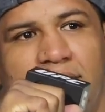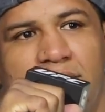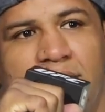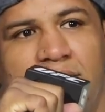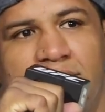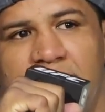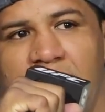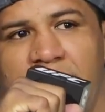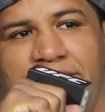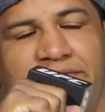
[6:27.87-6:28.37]
You
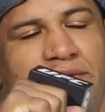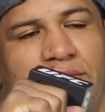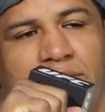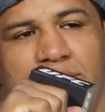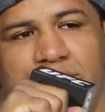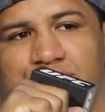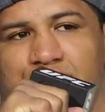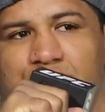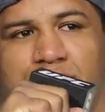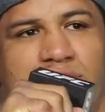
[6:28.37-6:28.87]
know that thing
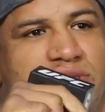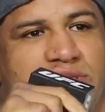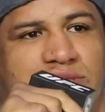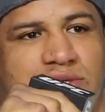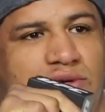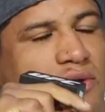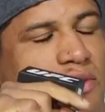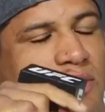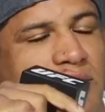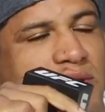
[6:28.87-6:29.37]
with George
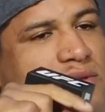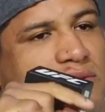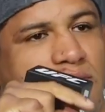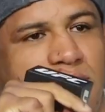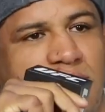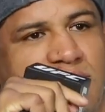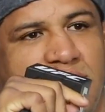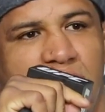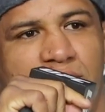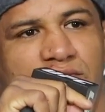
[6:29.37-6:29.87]
is going
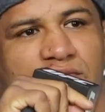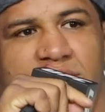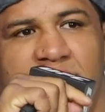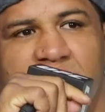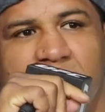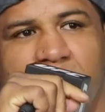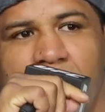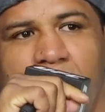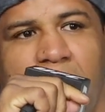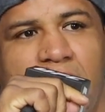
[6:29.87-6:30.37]
to a
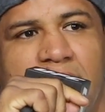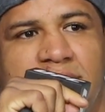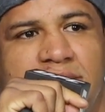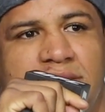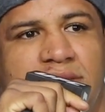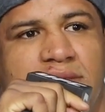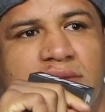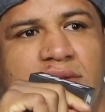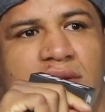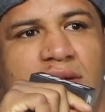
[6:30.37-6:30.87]
different
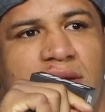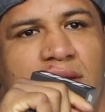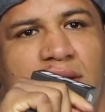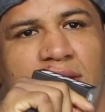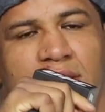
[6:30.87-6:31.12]
direction.